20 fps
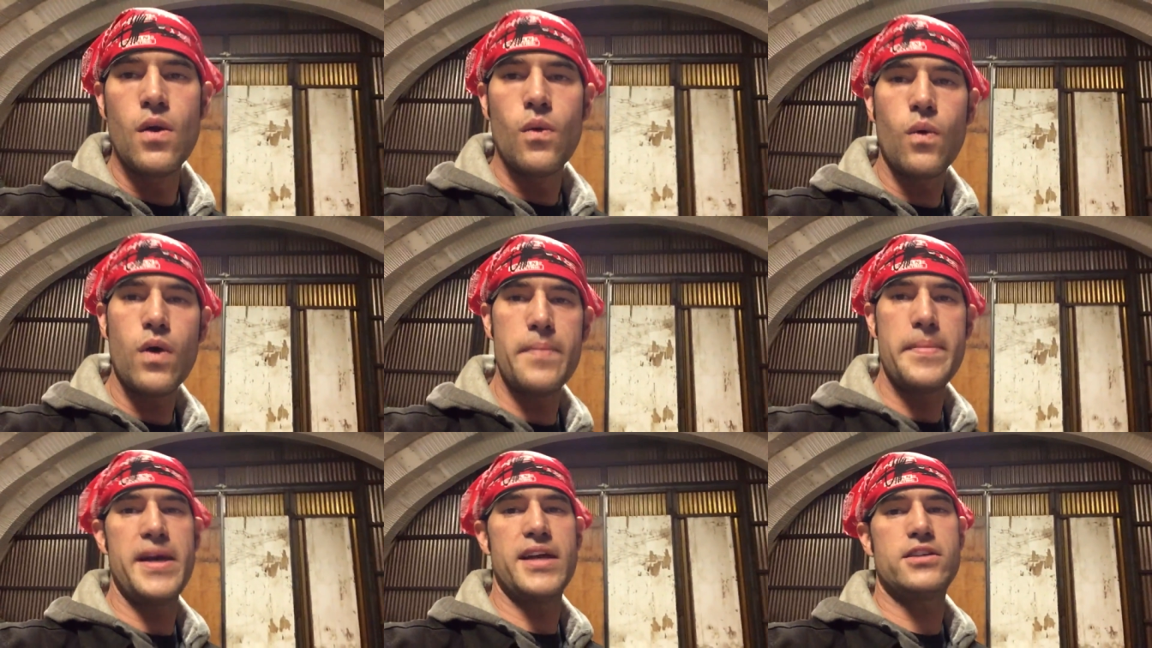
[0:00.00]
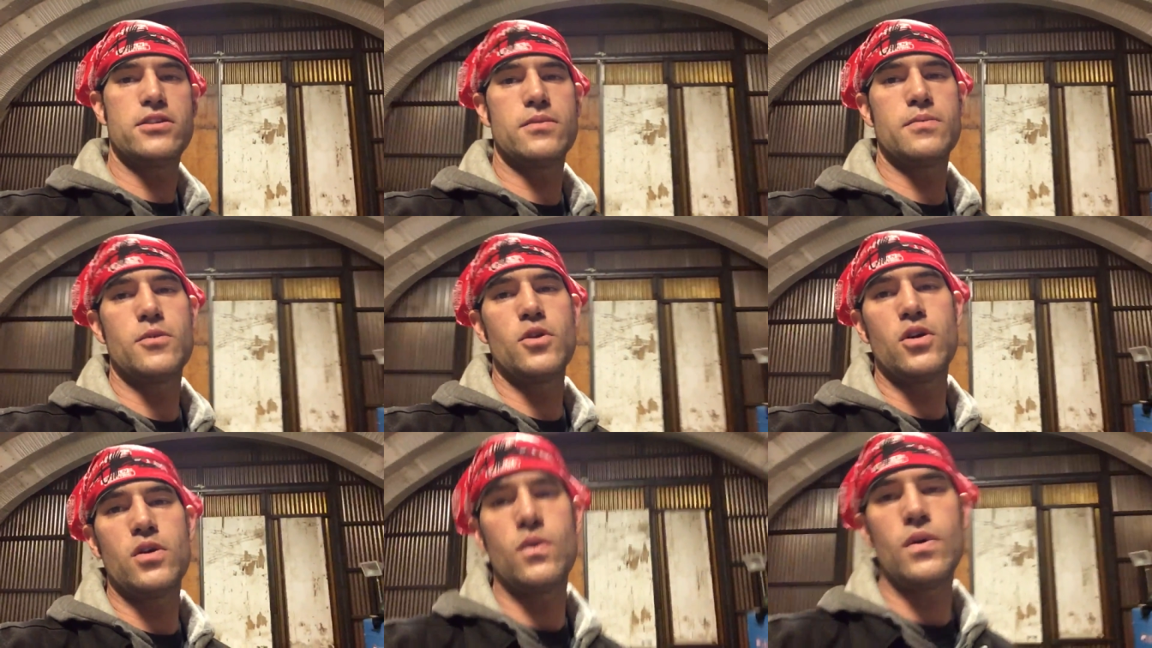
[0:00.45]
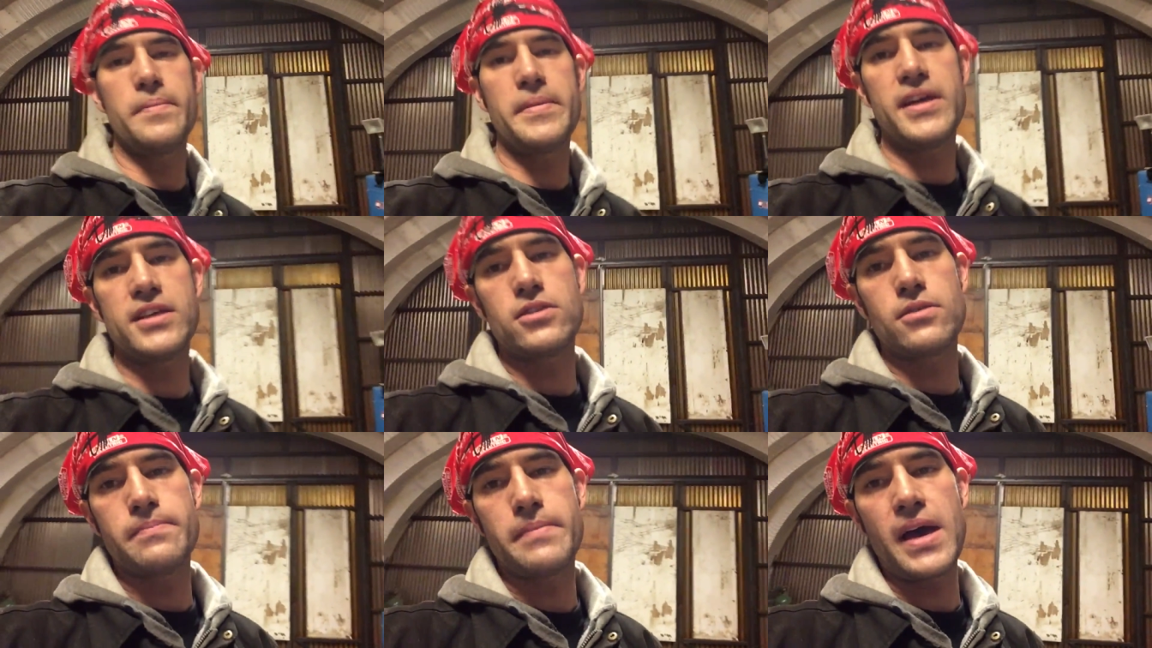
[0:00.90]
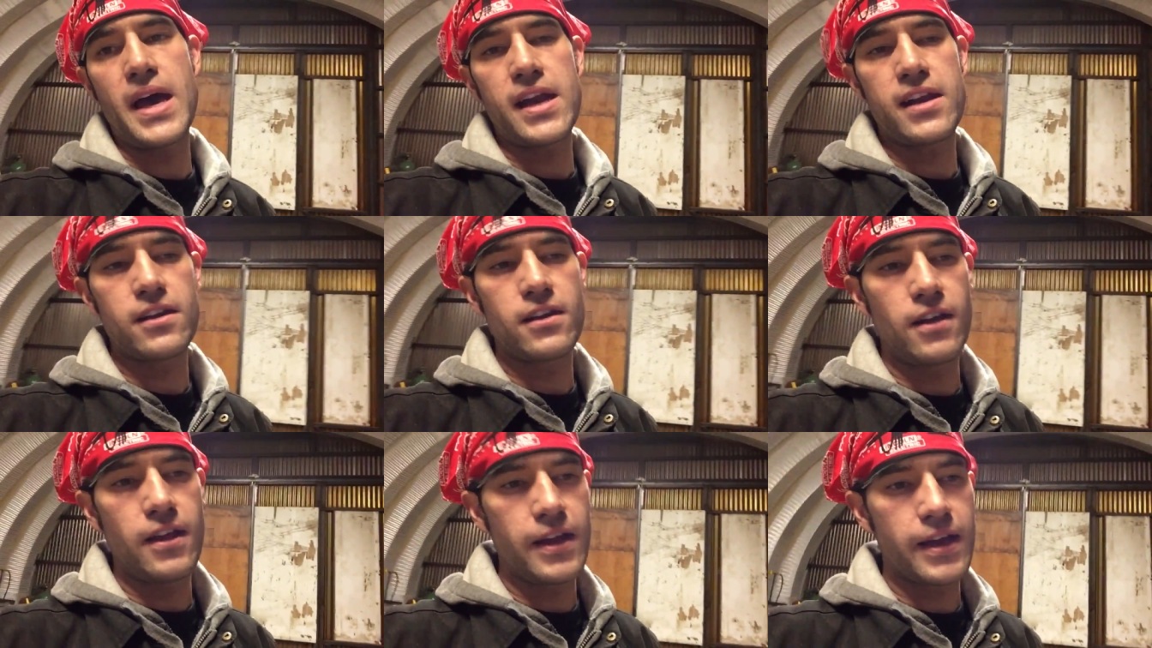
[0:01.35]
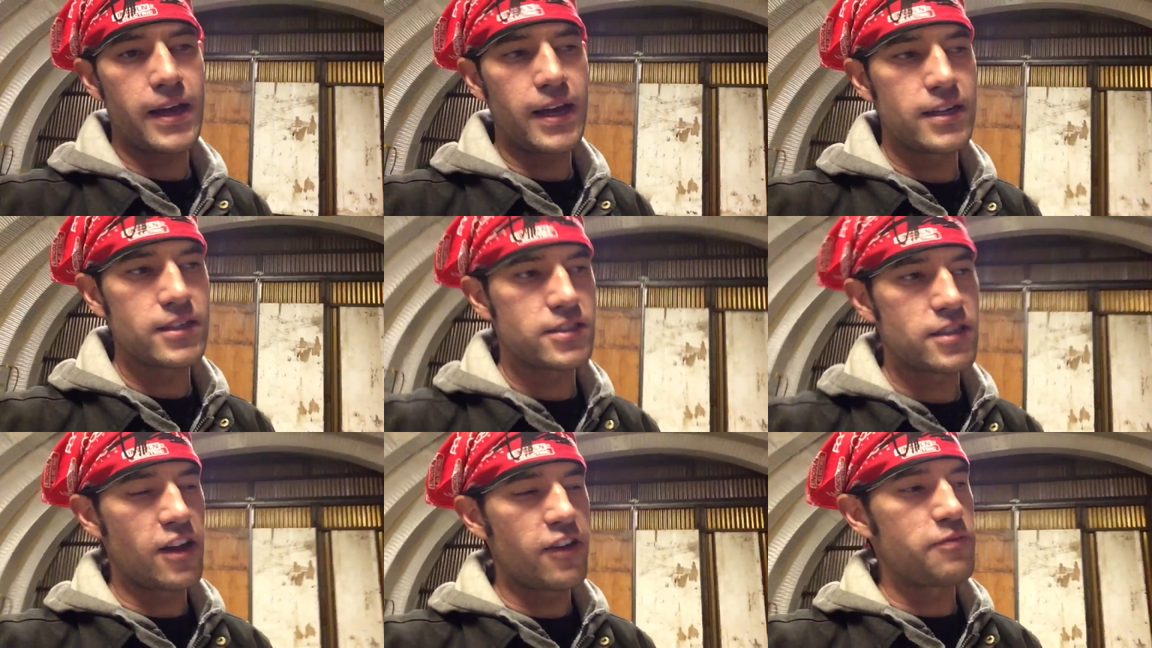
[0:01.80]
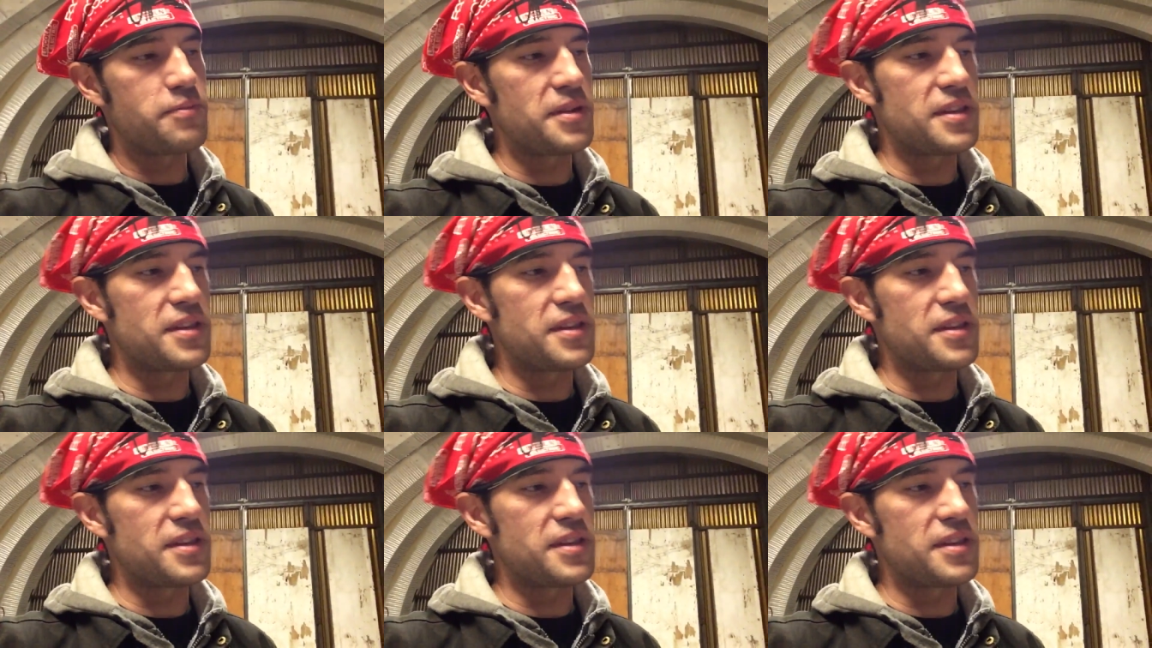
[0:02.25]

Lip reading: what makes them good, what makes them bad, and all that kind of stuff.